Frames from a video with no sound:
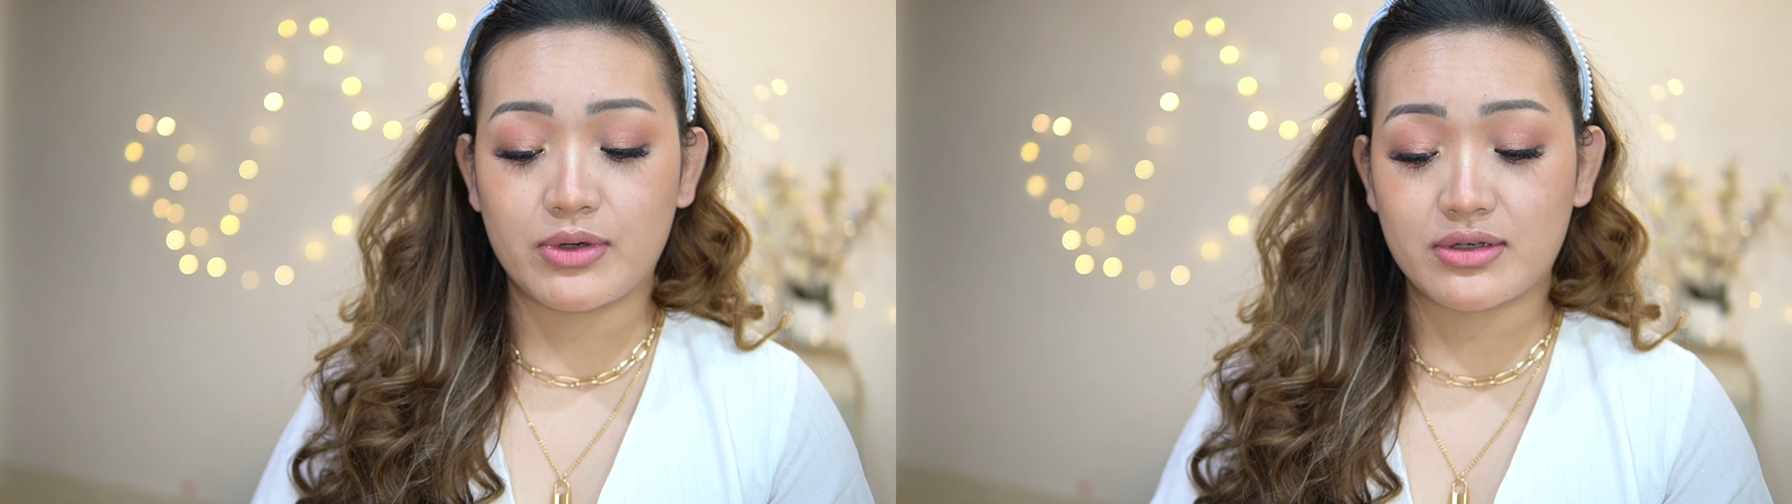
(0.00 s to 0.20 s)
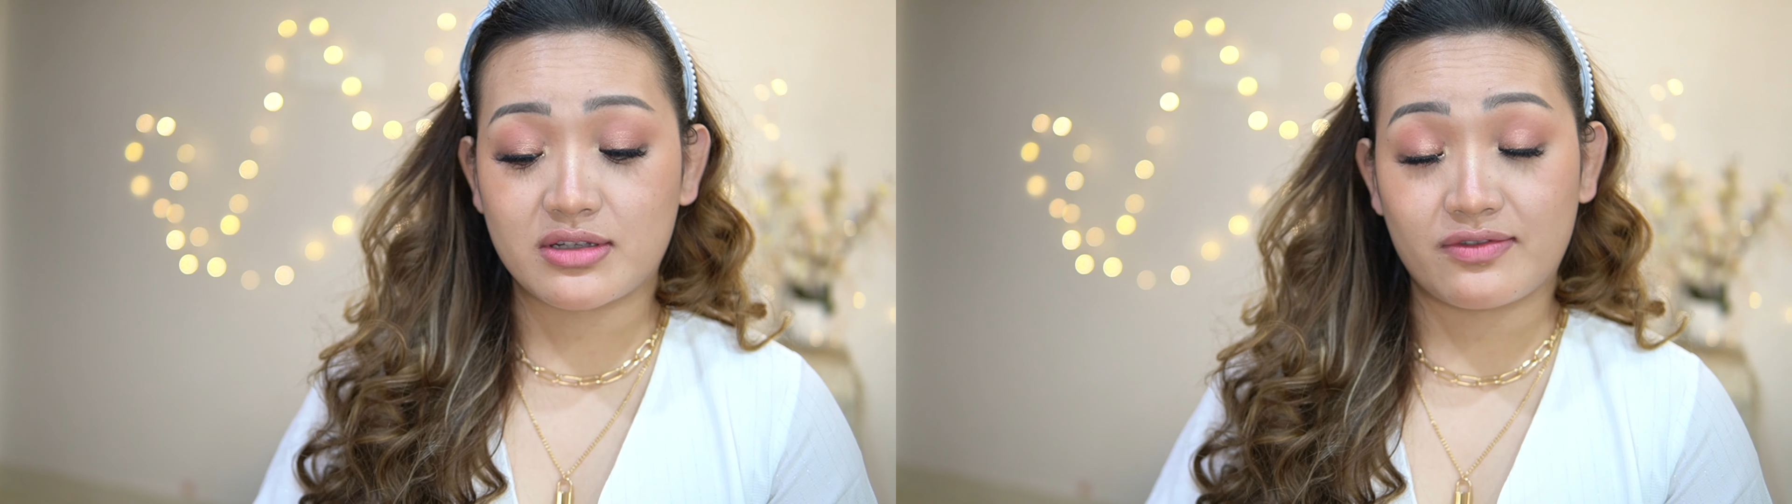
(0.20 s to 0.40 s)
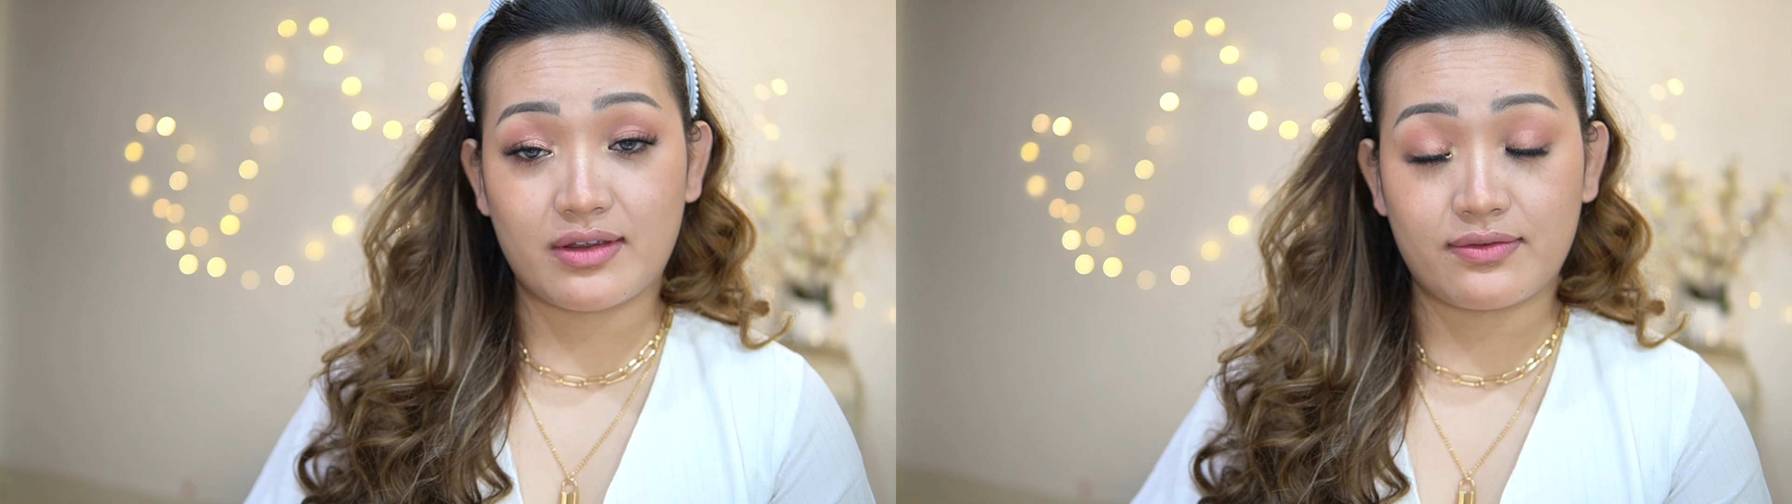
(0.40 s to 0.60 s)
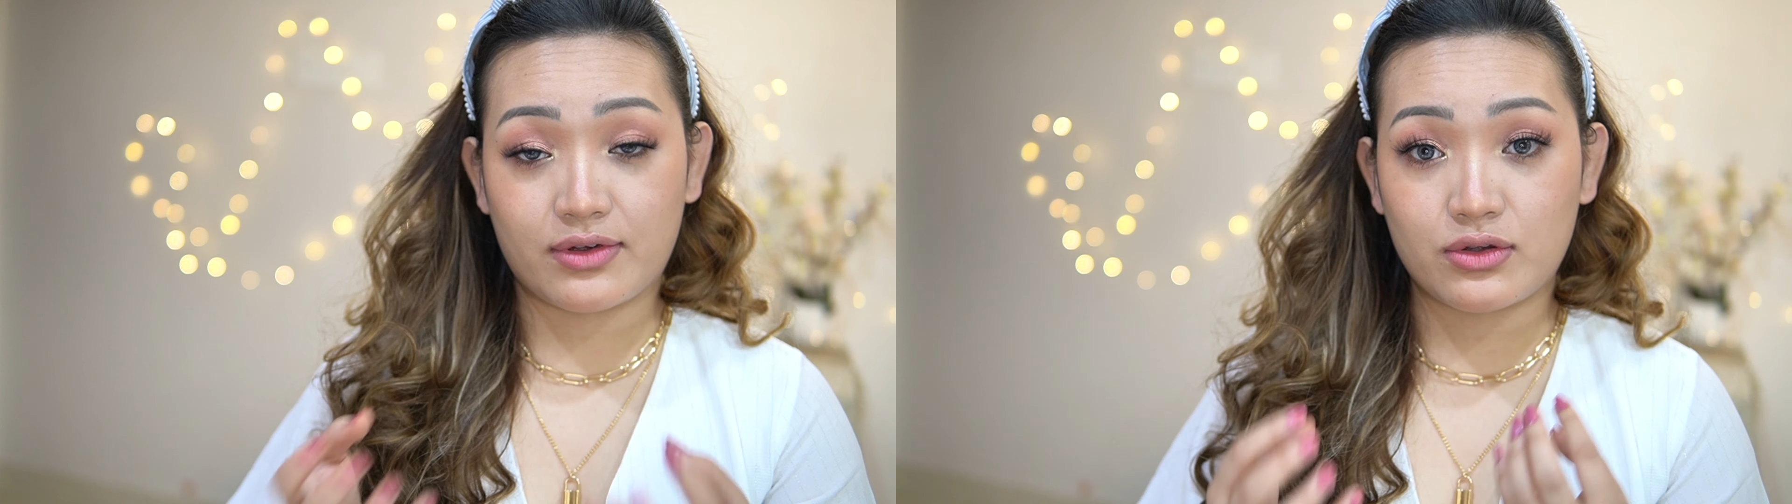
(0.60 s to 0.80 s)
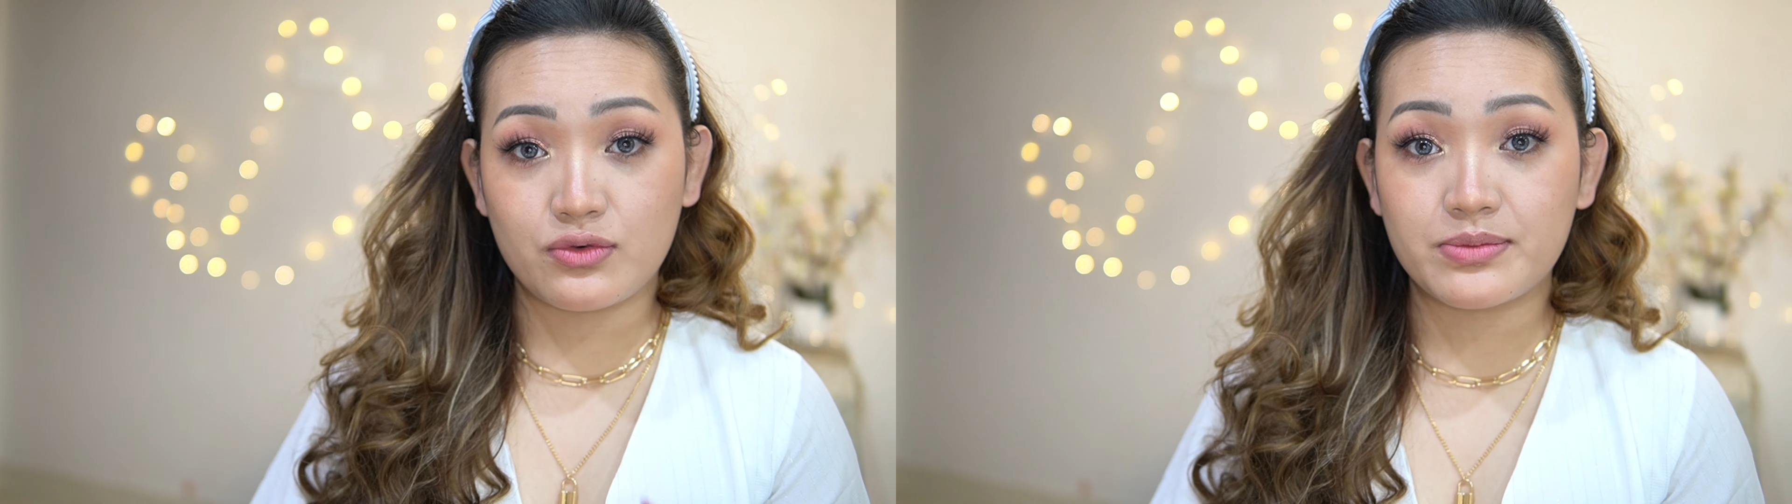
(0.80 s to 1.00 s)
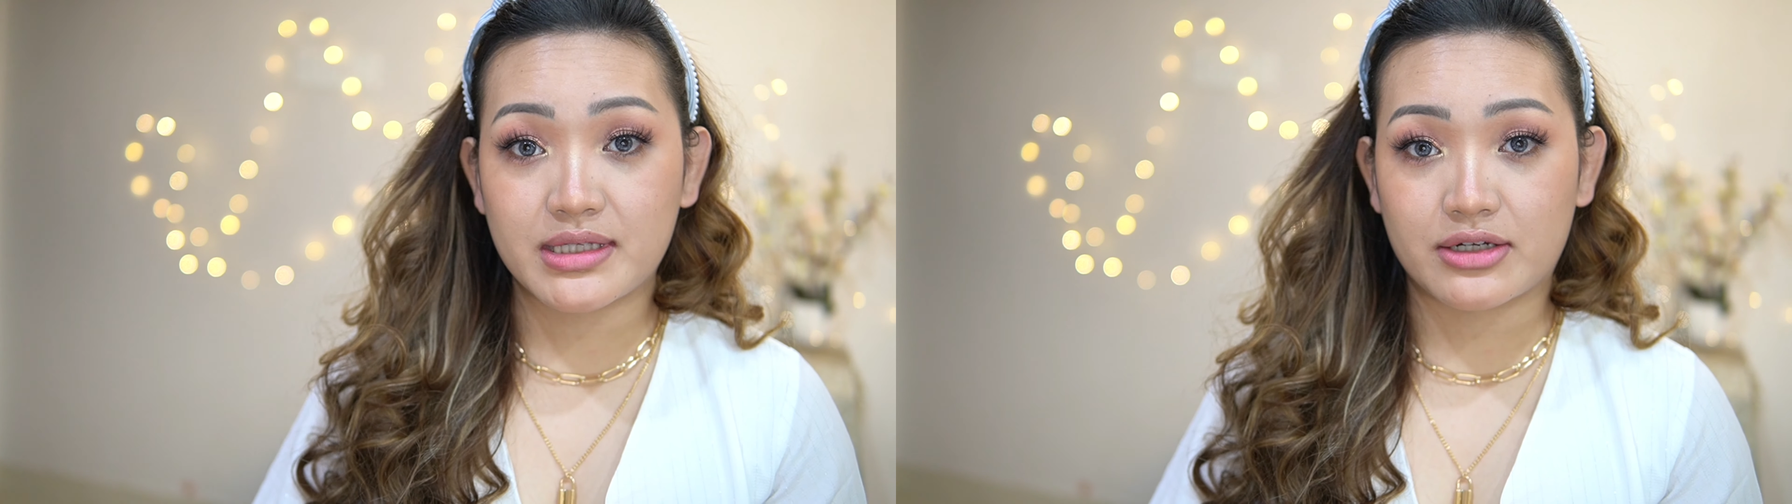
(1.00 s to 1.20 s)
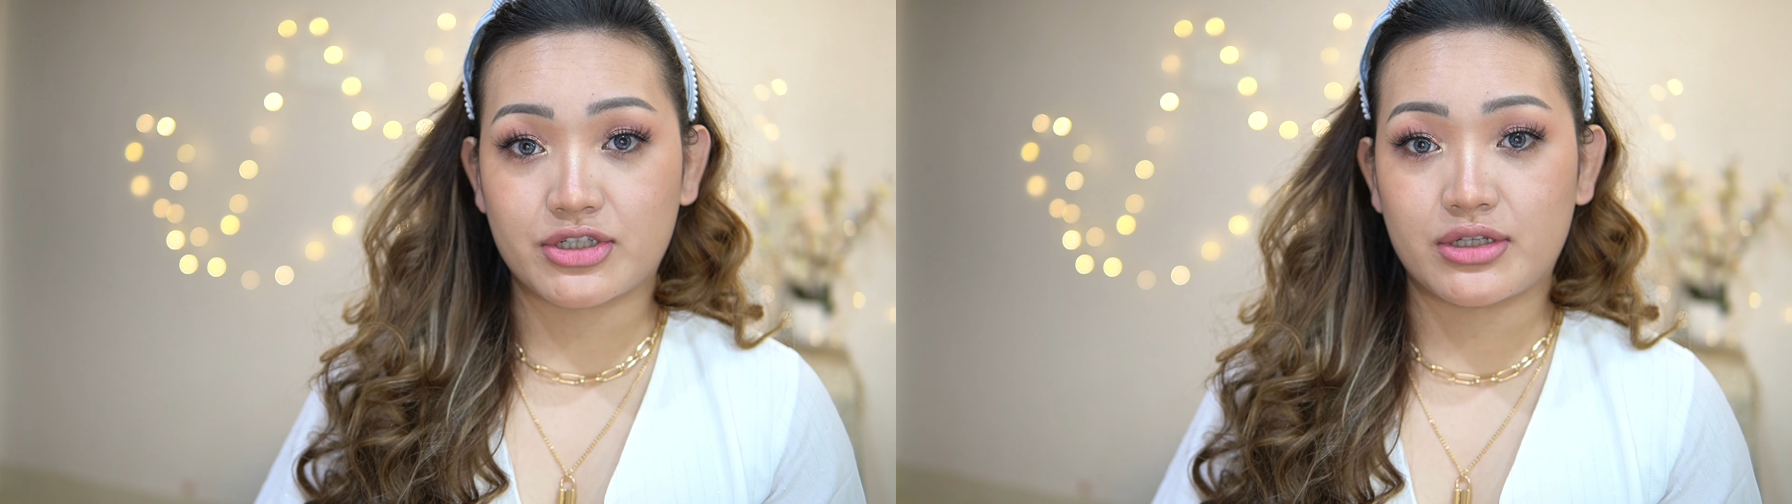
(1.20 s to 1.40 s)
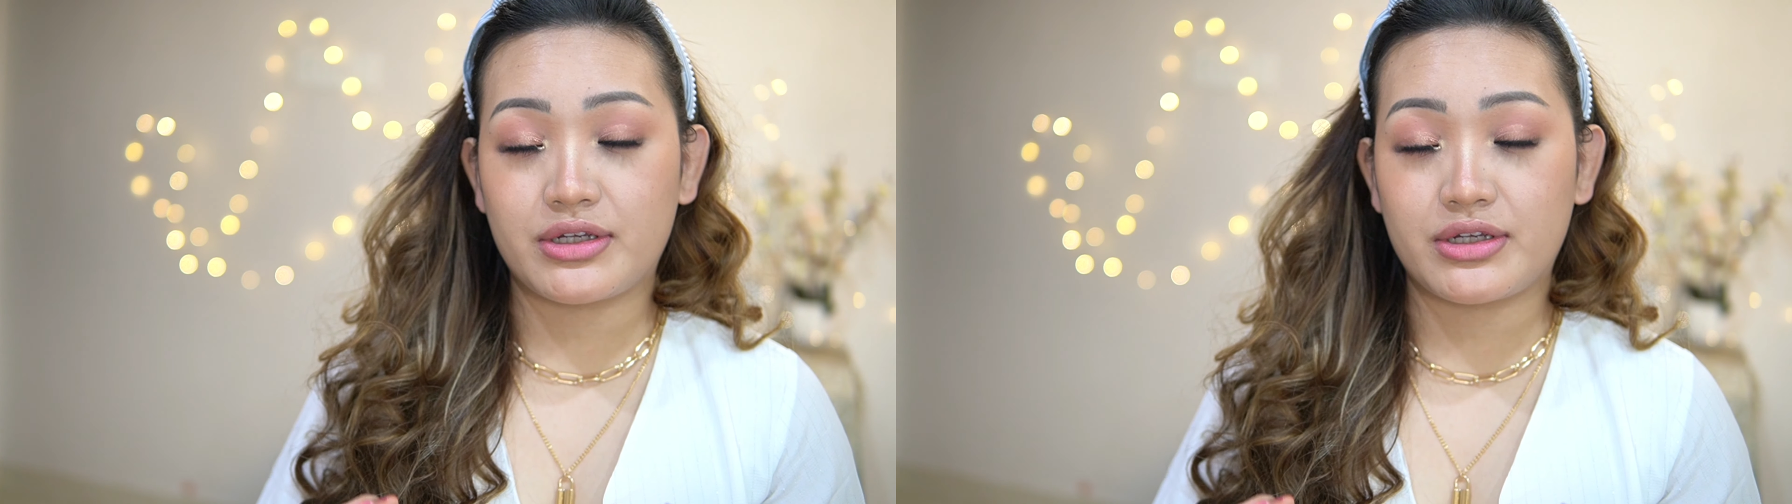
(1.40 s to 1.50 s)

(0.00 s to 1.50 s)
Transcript: Because of the vacuum suction,